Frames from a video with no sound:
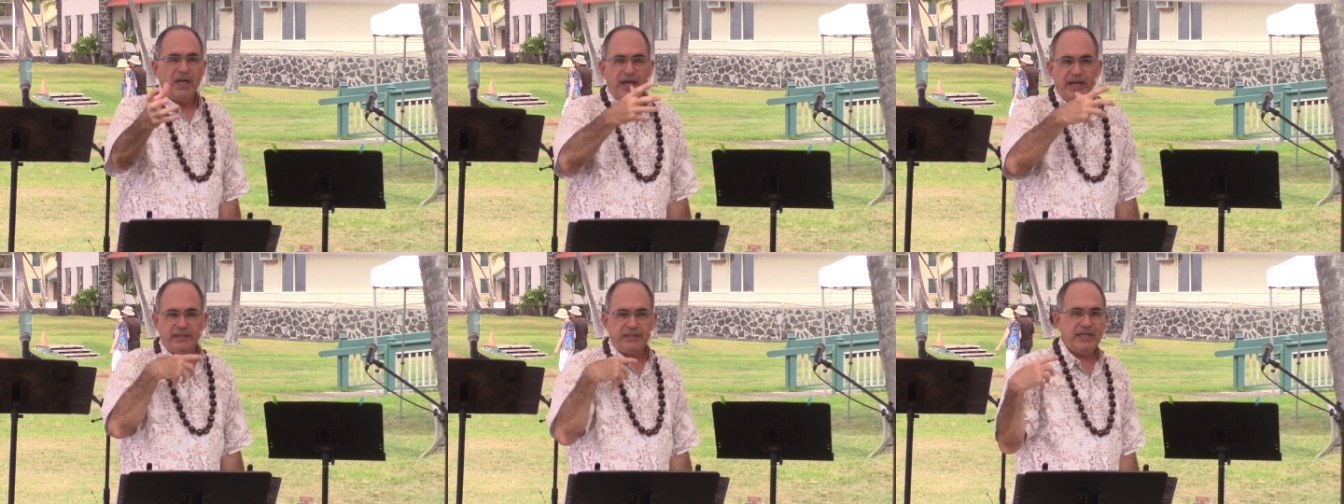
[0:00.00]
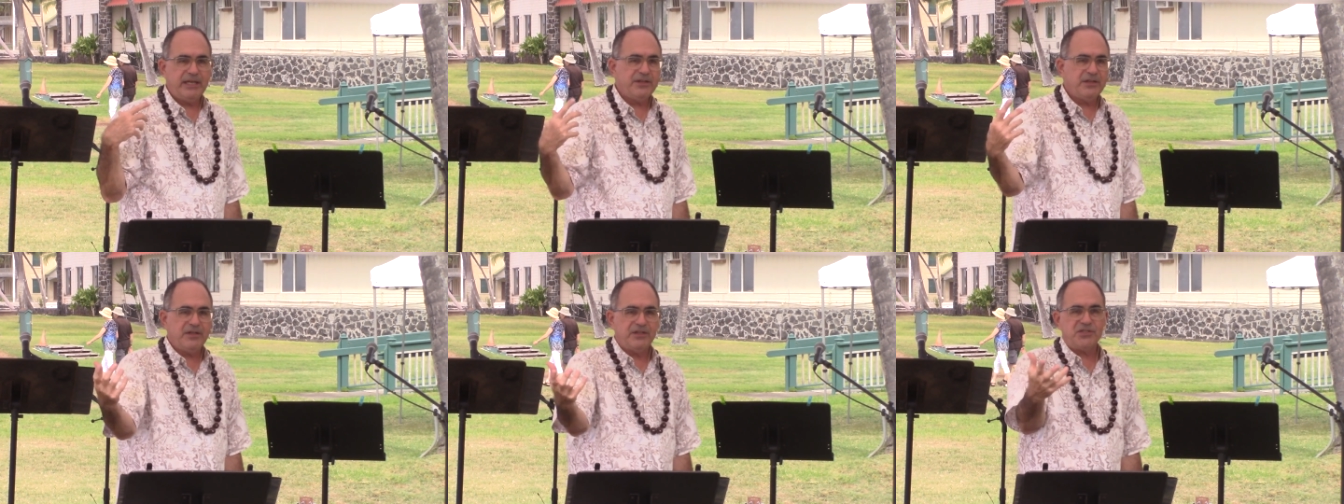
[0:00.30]
at
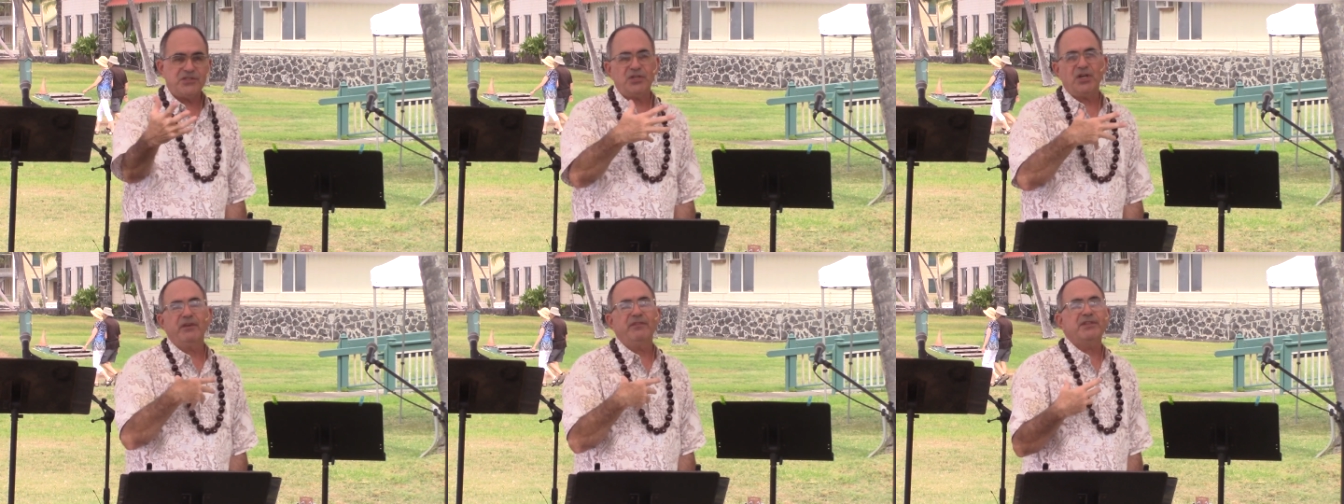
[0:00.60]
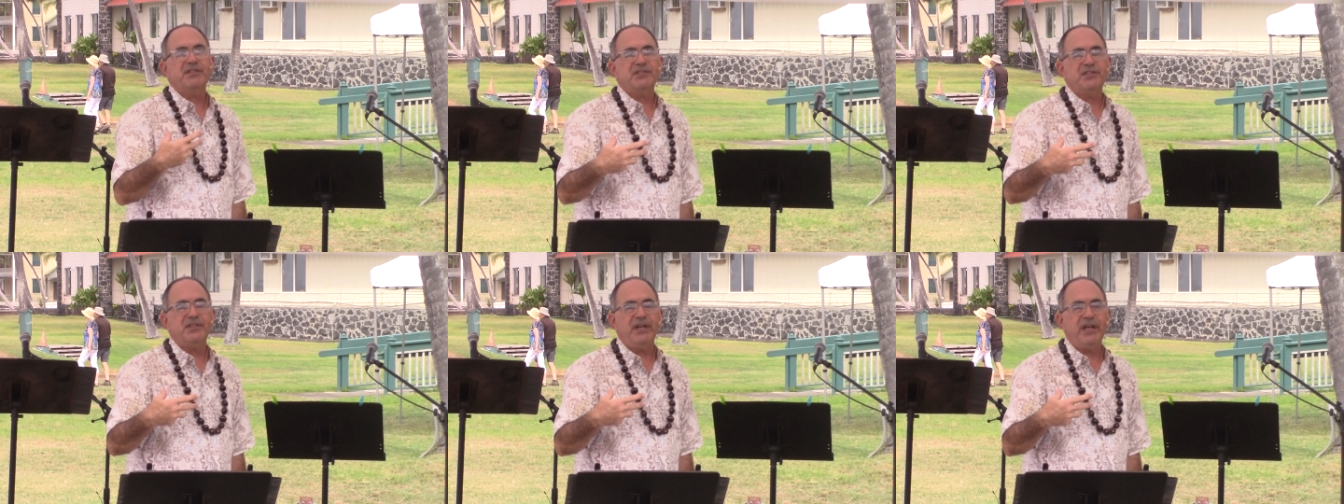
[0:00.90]
the end of the
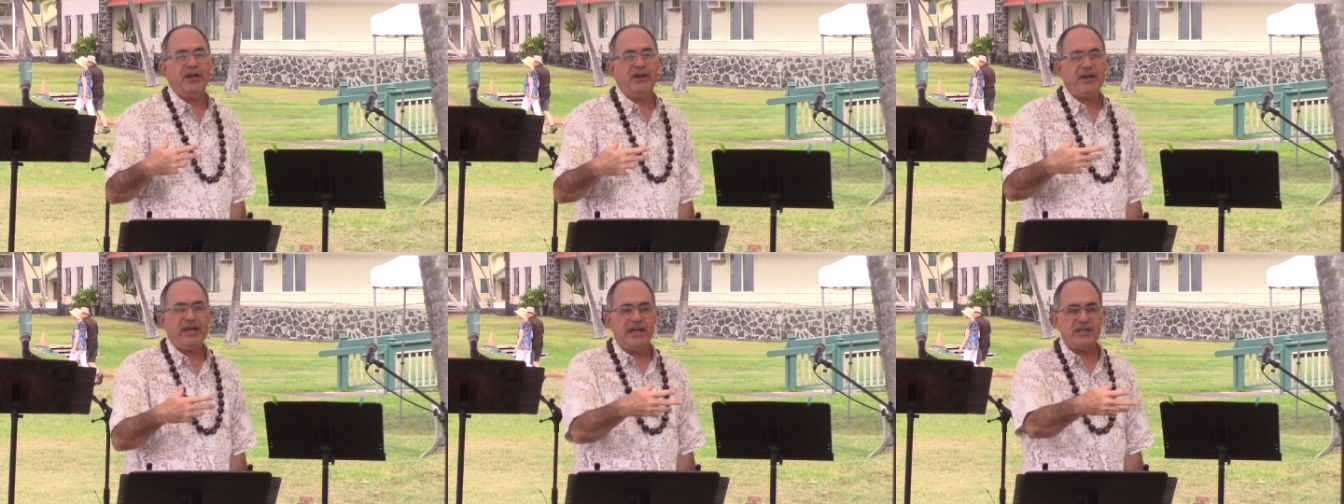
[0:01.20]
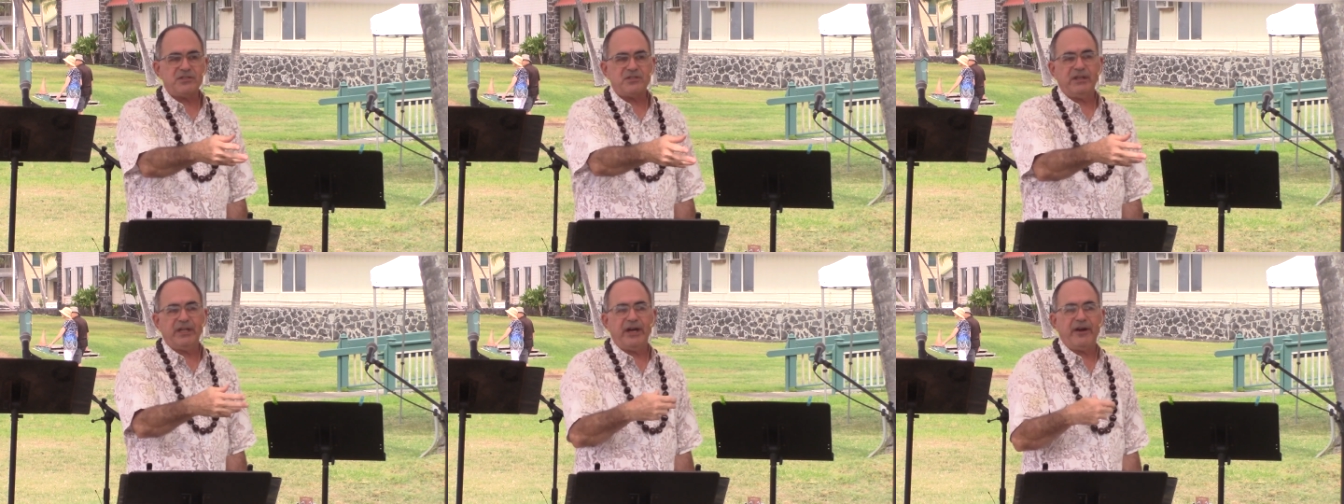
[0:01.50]
service today, or
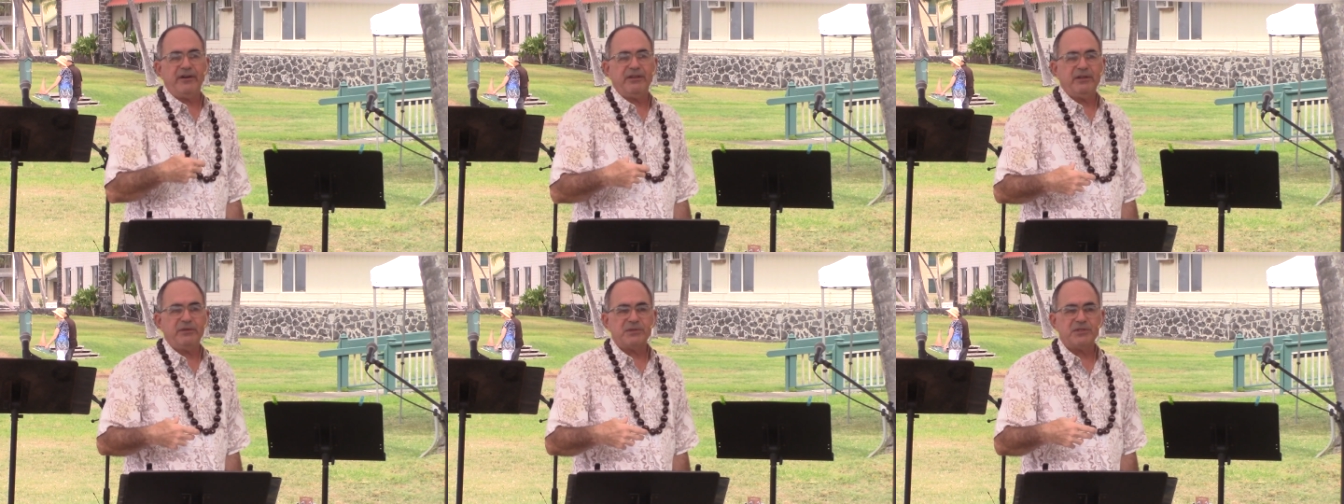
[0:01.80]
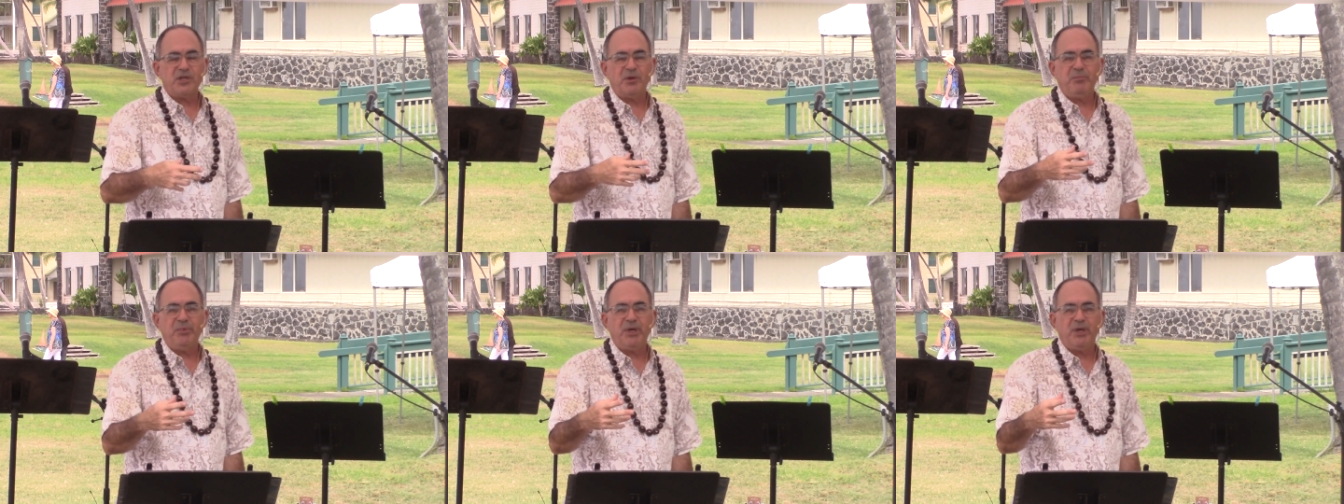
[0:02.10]
catch Larry that
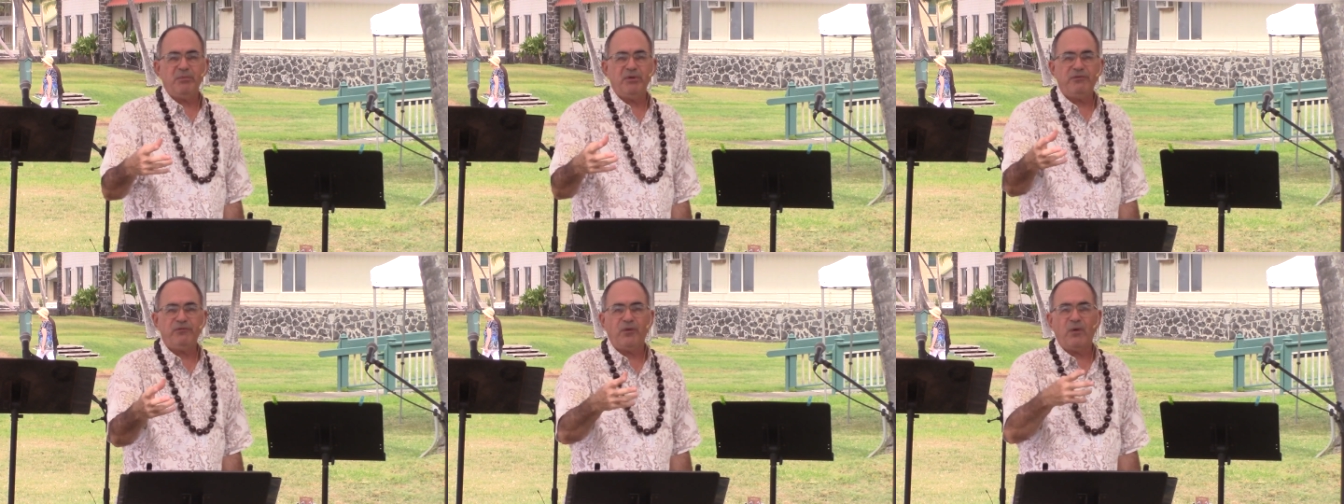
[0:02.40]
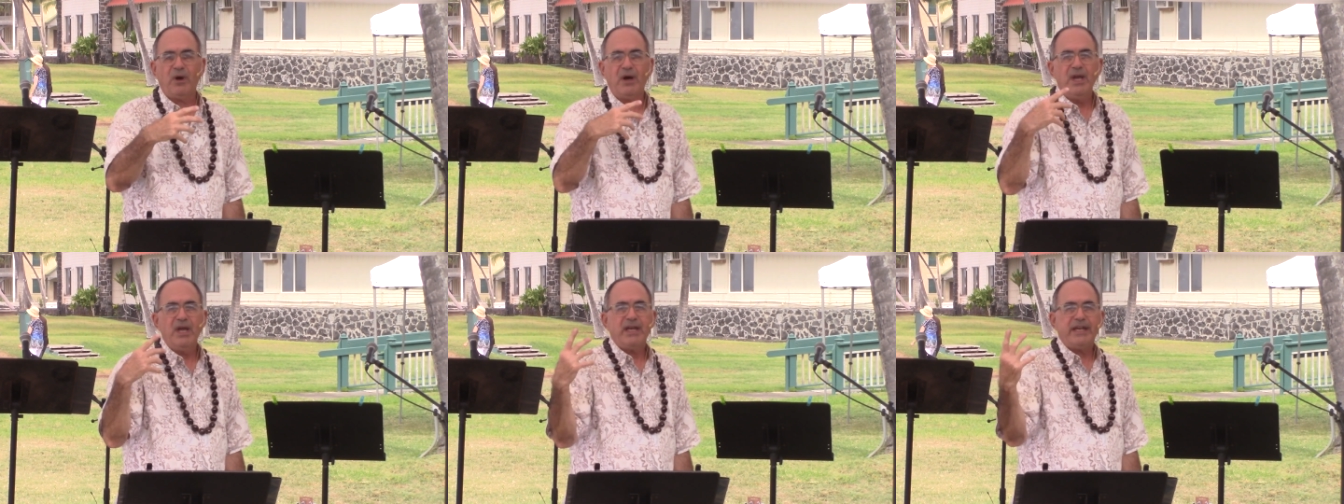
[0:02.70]
was up here
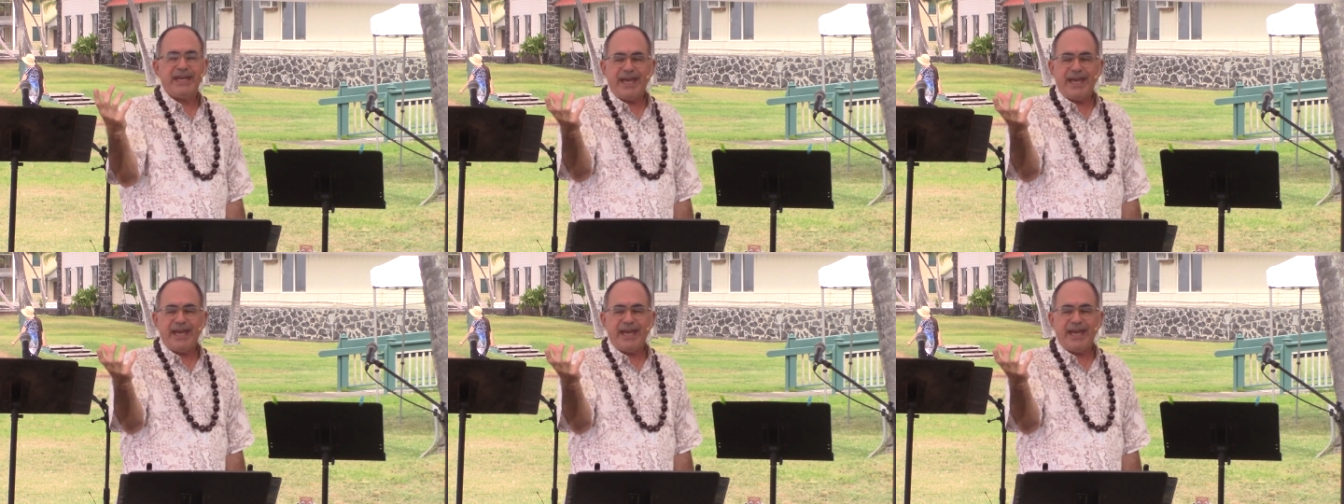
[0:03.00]
before.